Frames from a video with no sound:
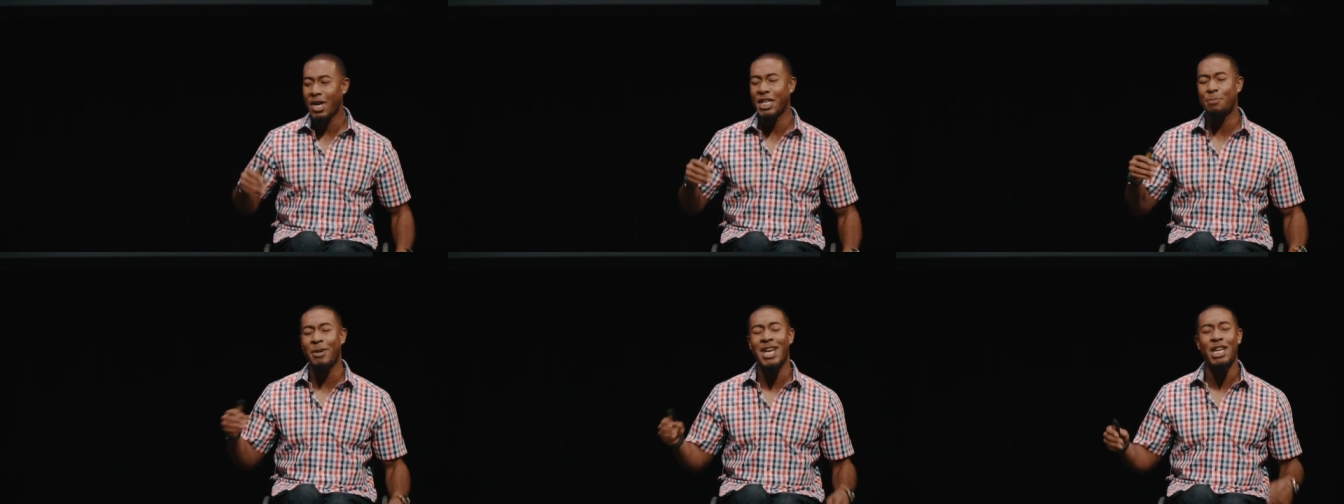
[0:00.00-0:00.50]
I
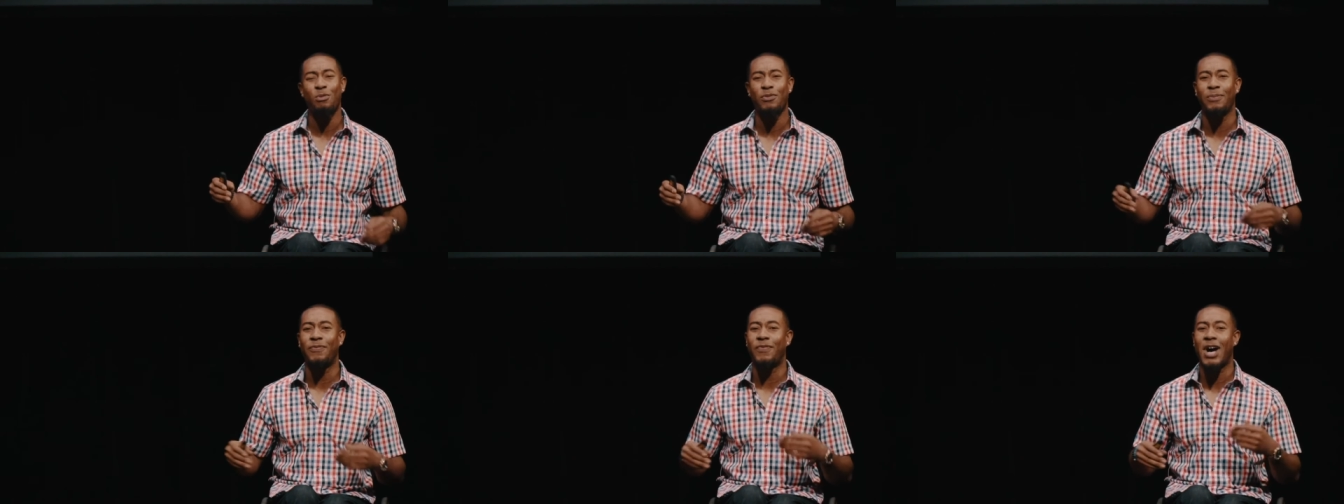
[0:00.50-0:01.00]
spent anywhere
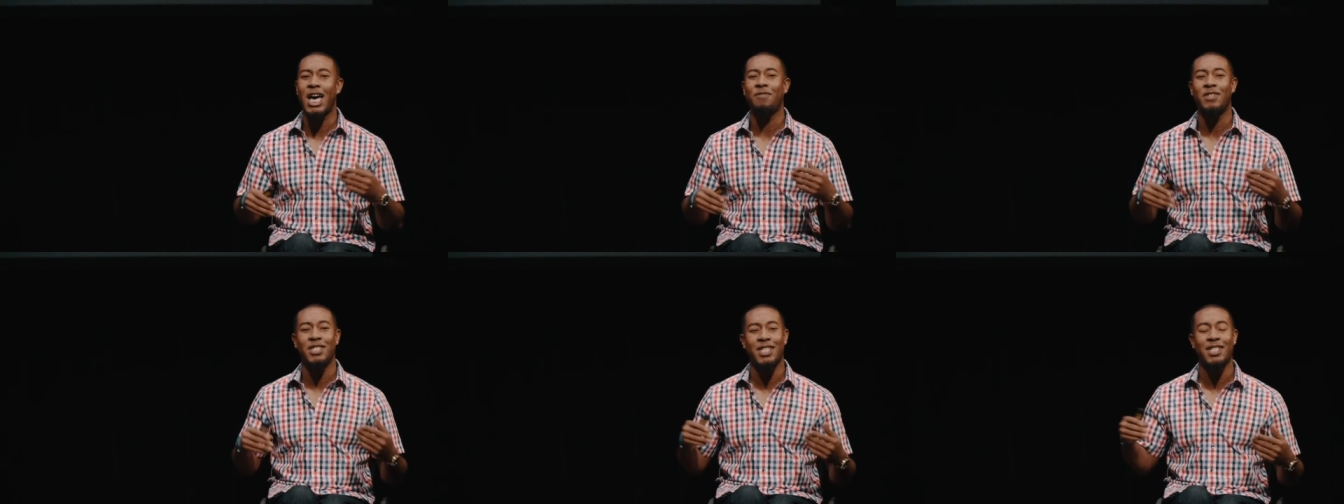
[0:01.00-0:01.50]
from
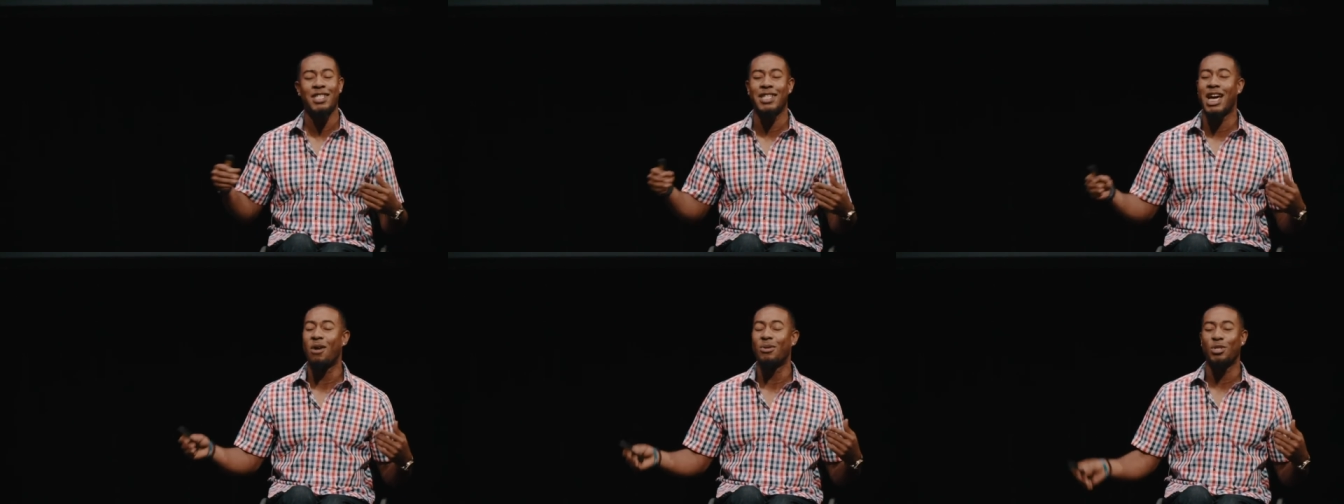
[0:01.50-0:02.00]
5 to 16
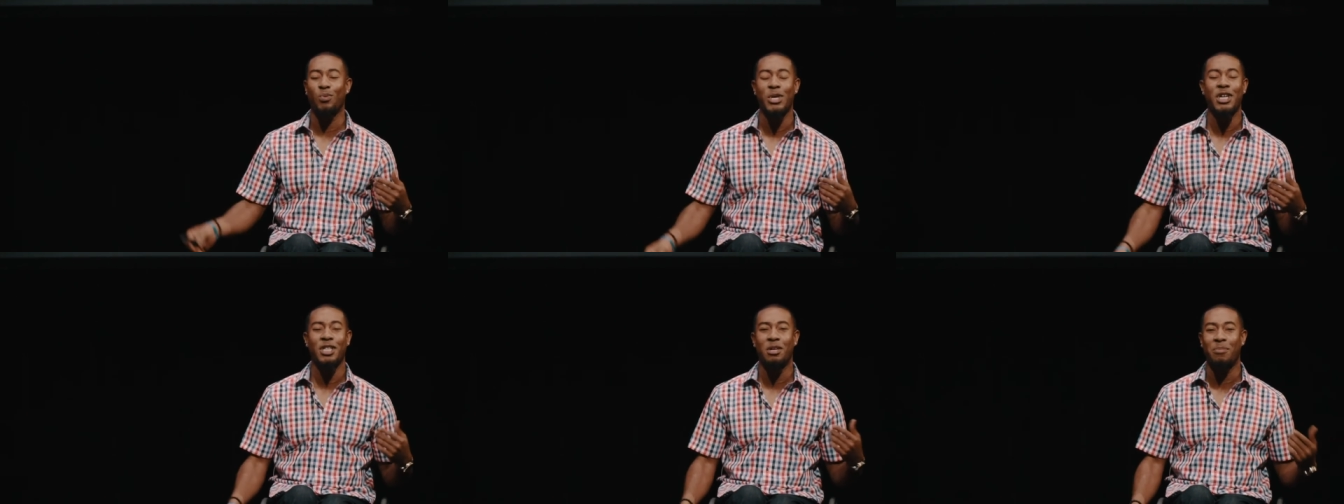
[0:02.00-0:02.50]
hours a
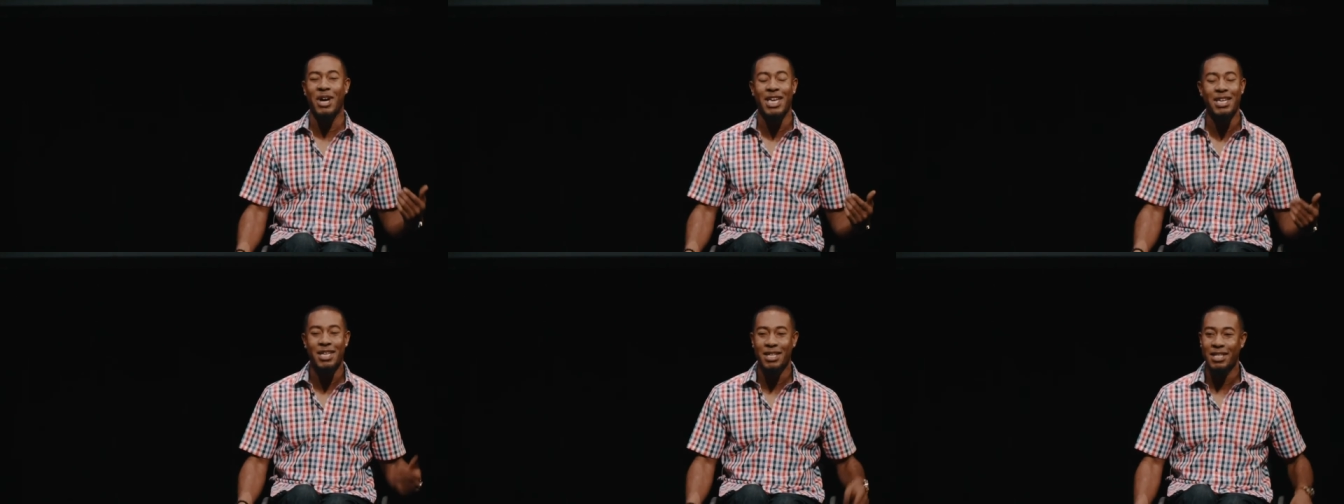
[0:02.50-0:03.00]
week on the
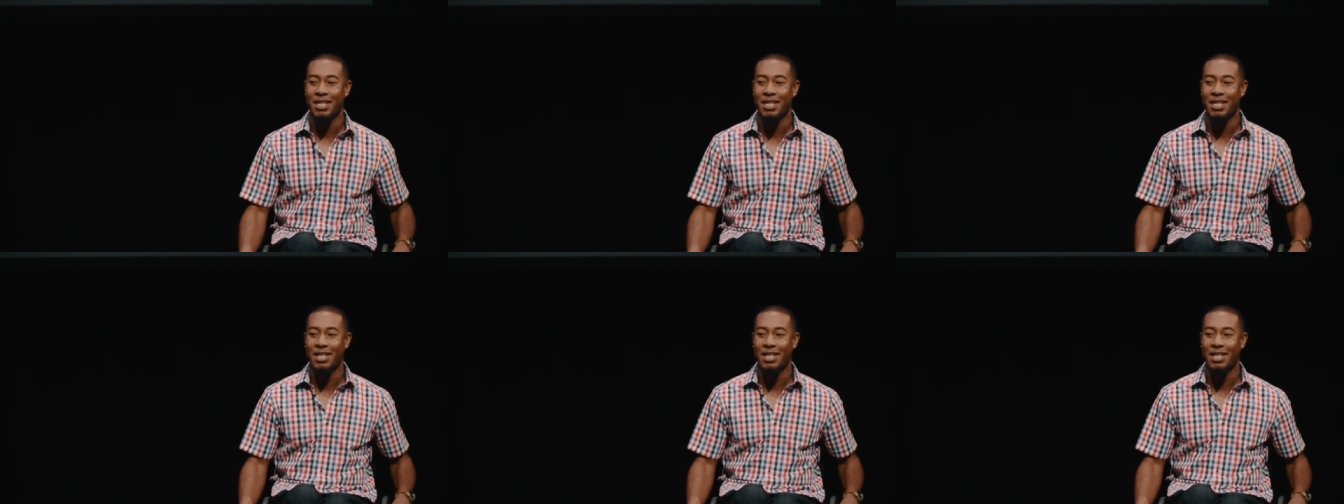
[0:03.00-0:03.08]
bike.